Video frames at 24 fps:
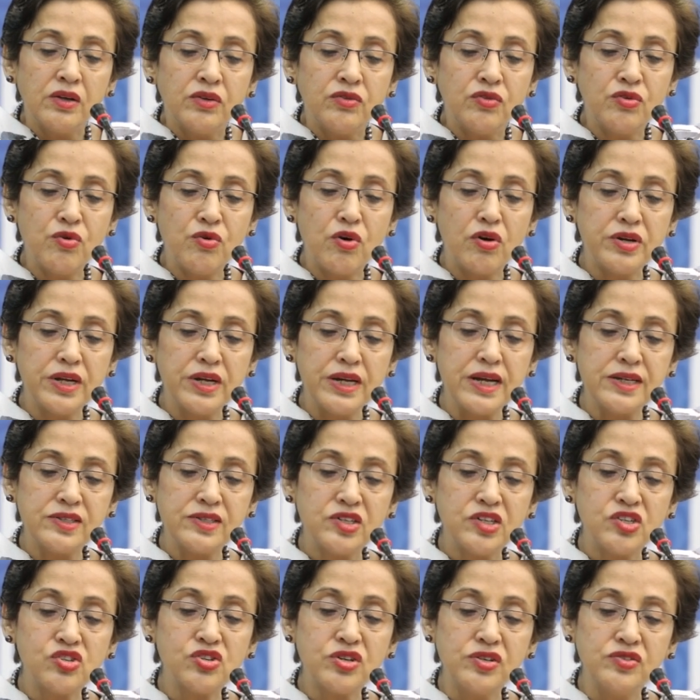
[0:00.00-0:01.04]
Through
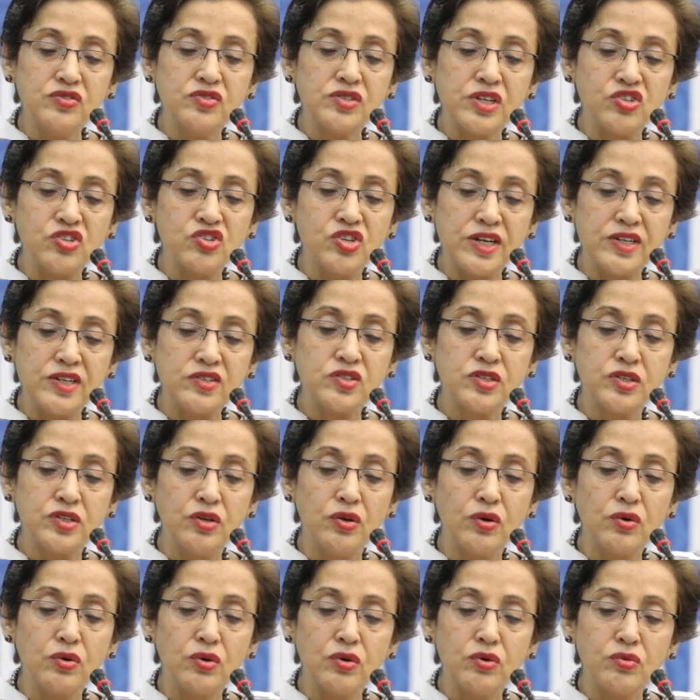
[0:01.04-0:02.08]
organizations such as
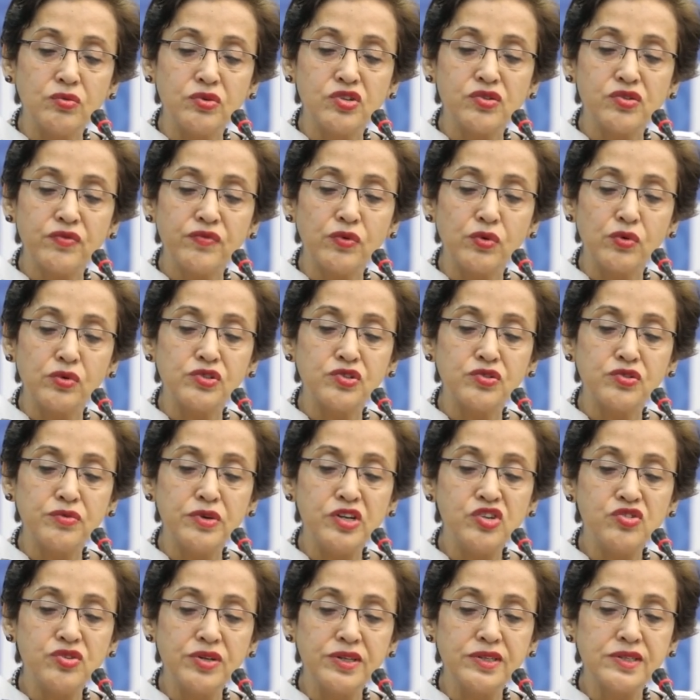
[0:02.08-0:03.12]
SCO, which affords
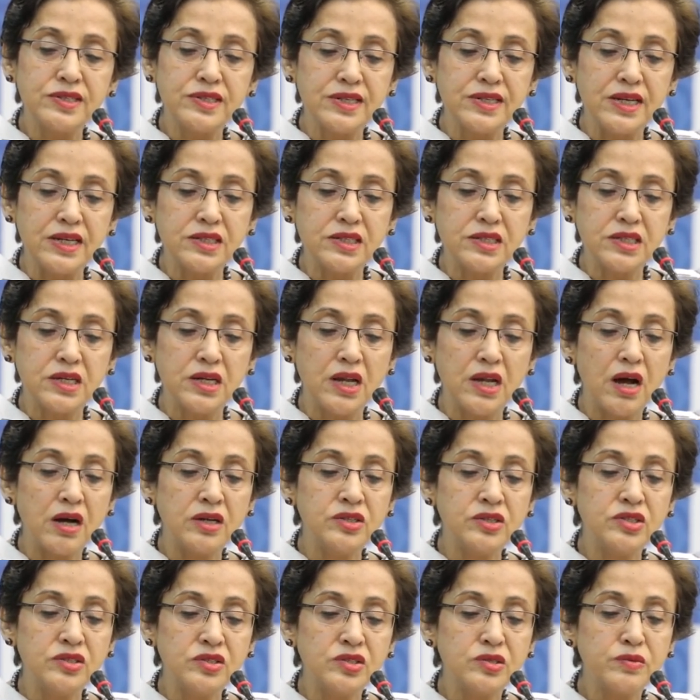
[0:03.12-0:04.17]
regional states,
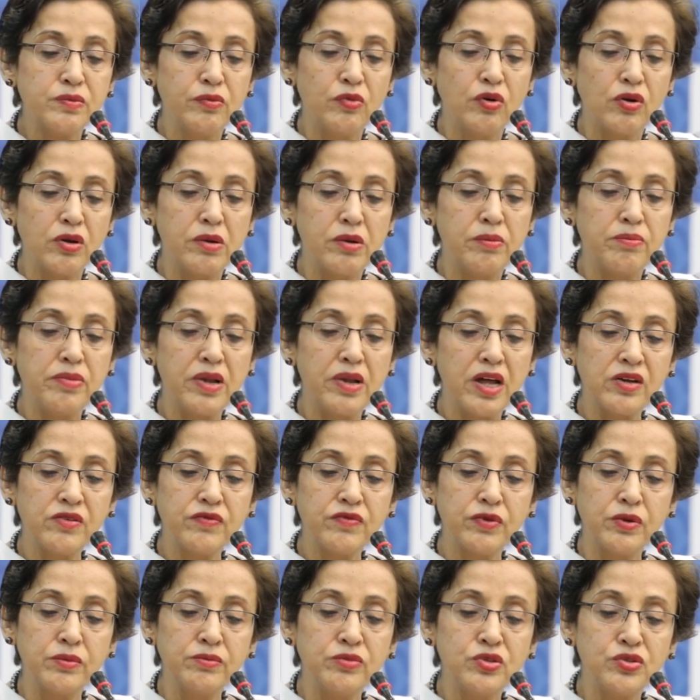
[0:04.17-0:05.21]
large and small, a
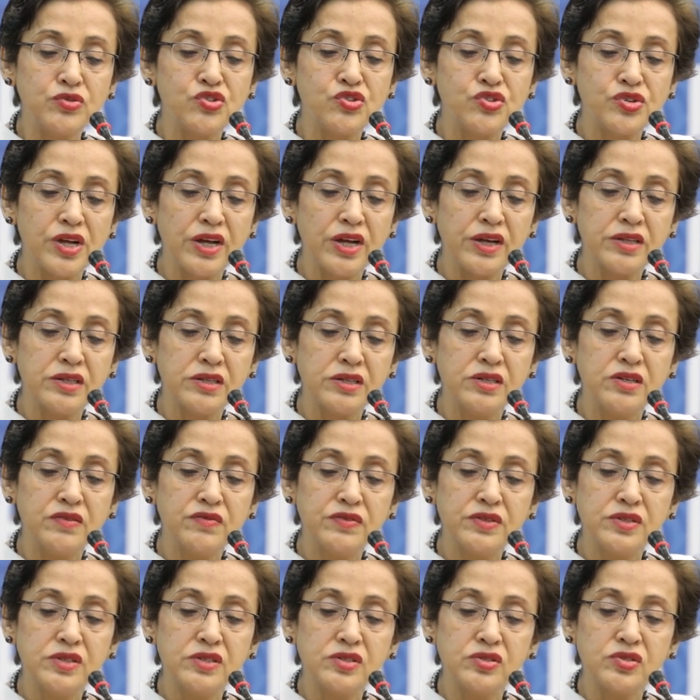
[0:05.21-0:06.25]
platform to share the
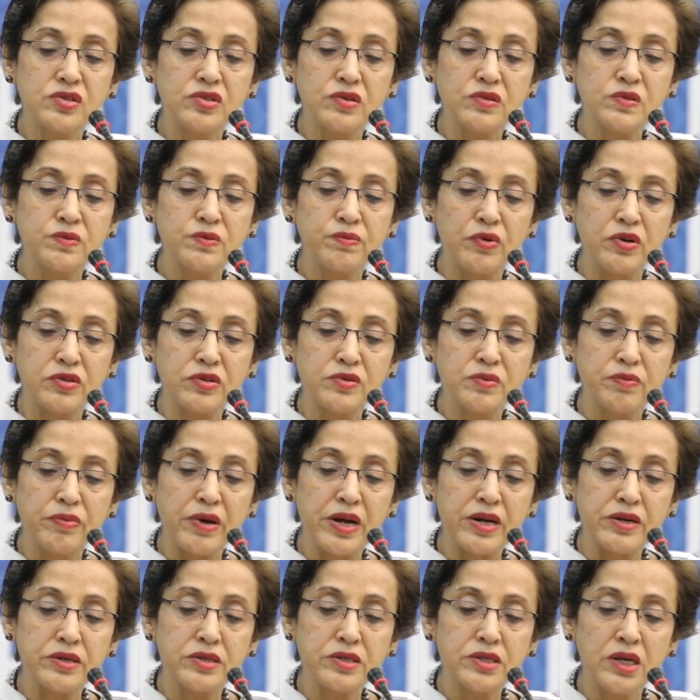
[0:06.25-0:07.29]
dividends of
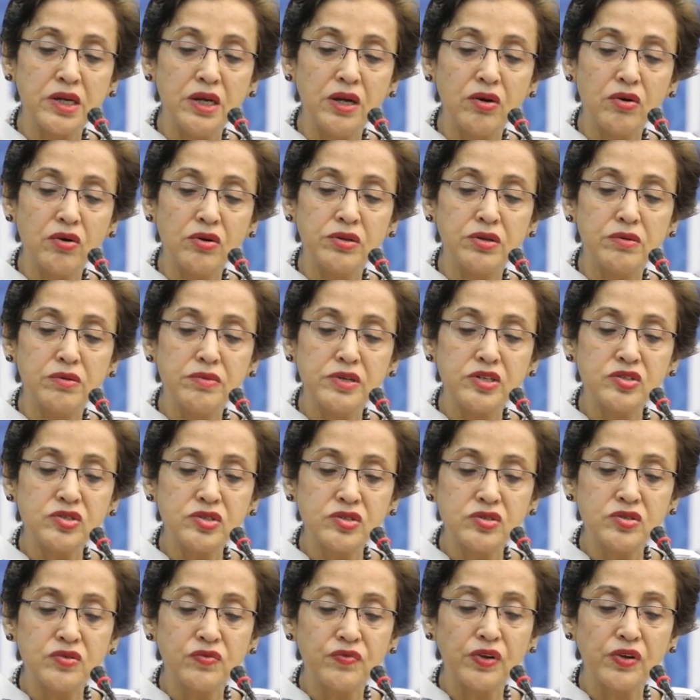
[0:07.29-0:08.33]
prosperity on the
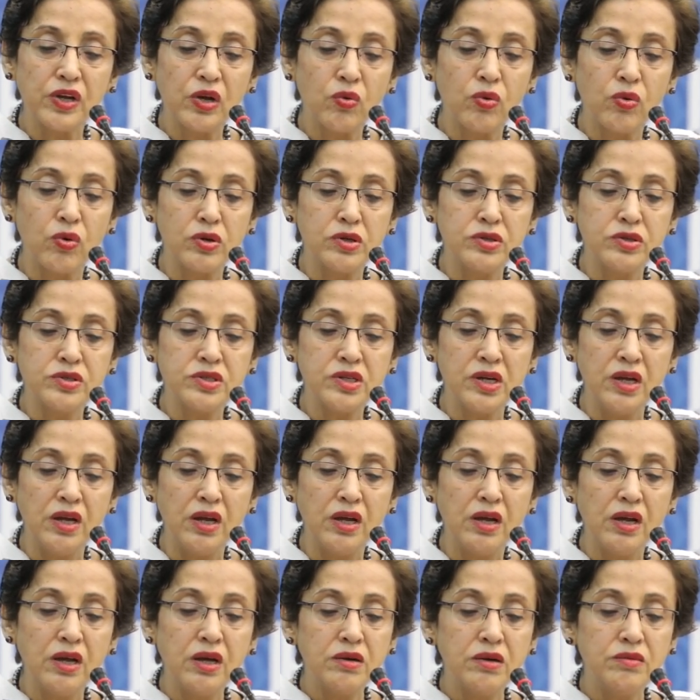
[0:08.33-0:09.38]
basis of equality,
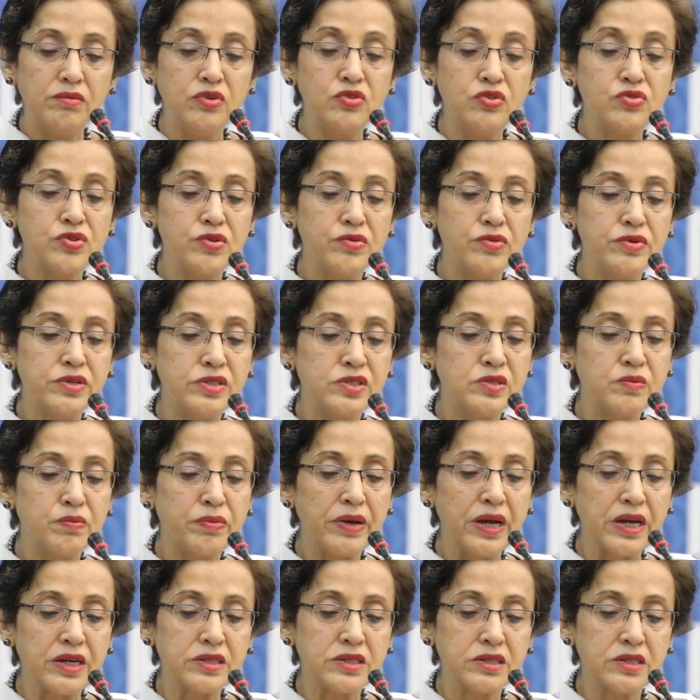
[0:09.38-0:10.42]
mutual
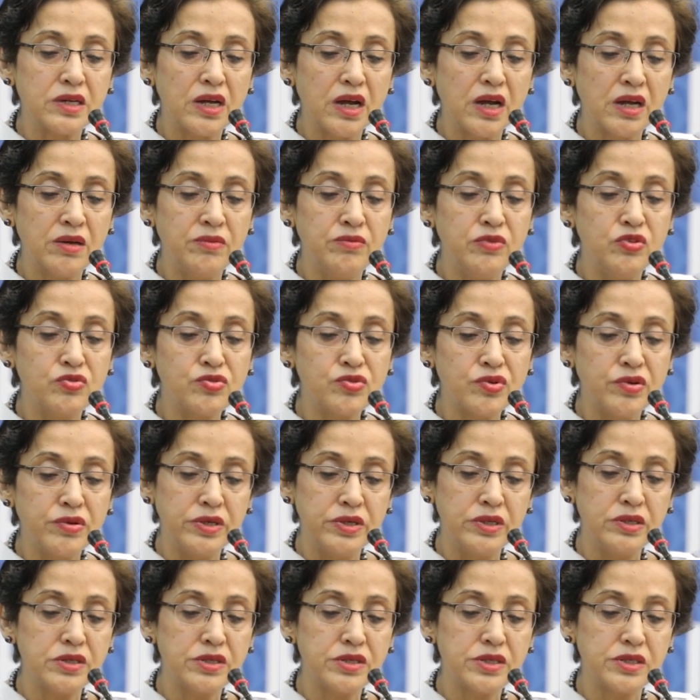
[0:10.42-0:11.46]
respect, and mutual
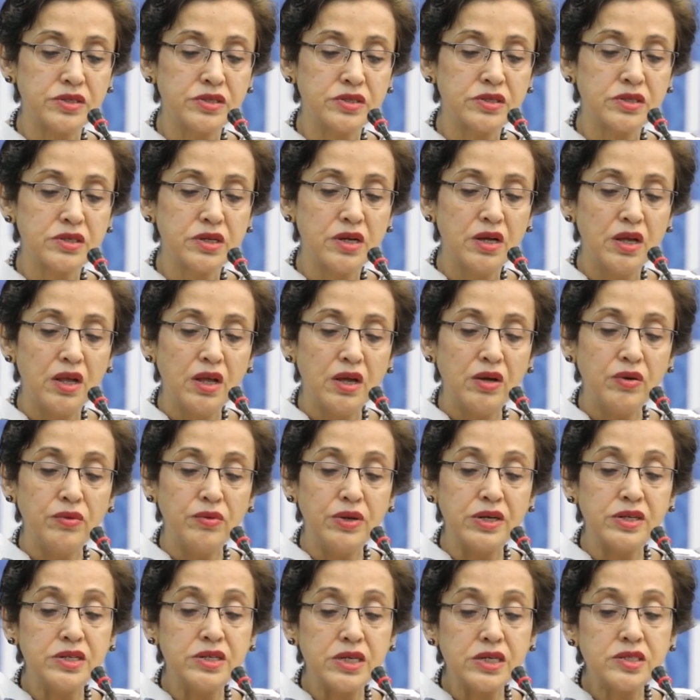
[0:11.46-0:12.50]
interest,
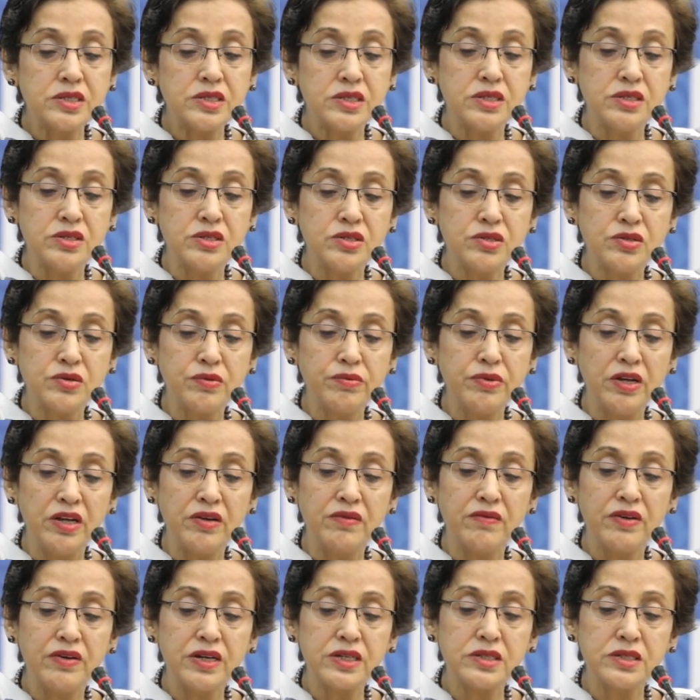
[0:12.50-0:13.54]
we are destined to be
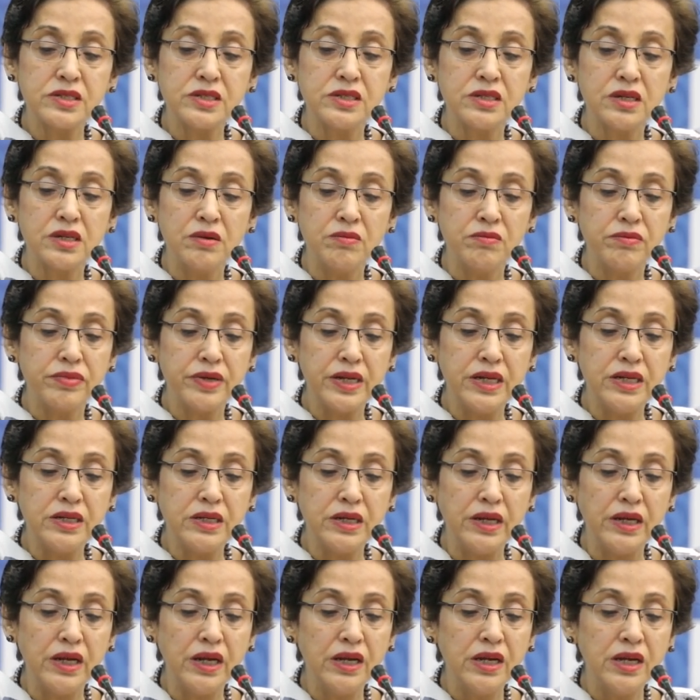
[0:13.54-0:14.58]
invested
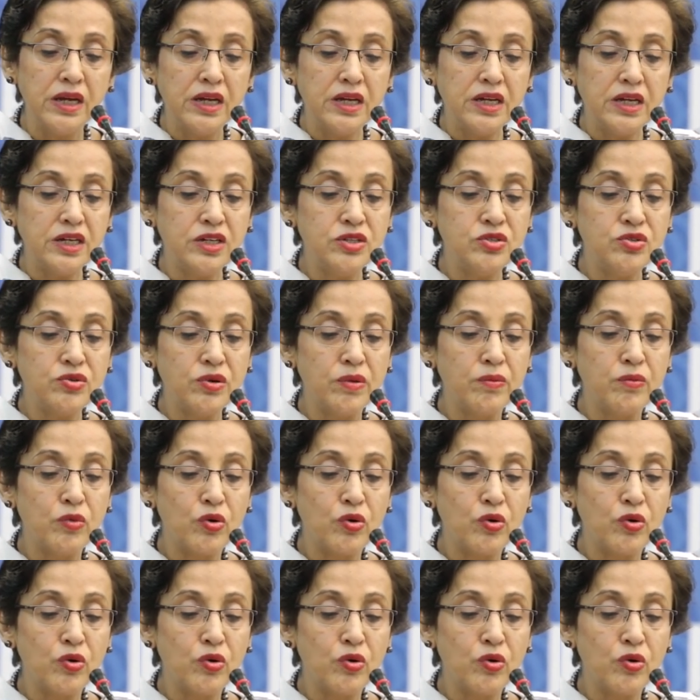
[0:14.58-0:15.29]
completely into a